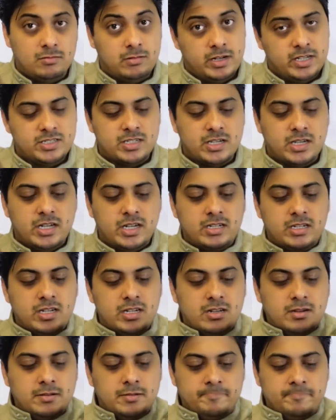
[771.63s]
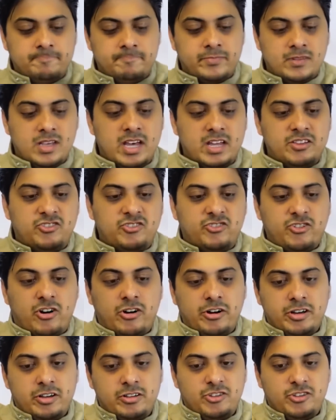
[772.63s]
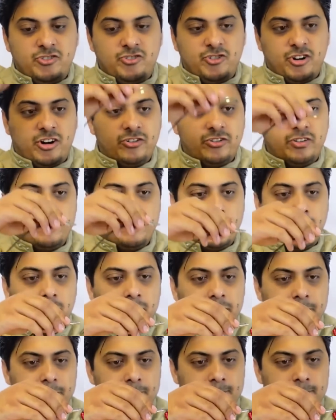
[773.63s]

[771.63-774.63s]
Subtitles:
Let's connect it and start the charging part.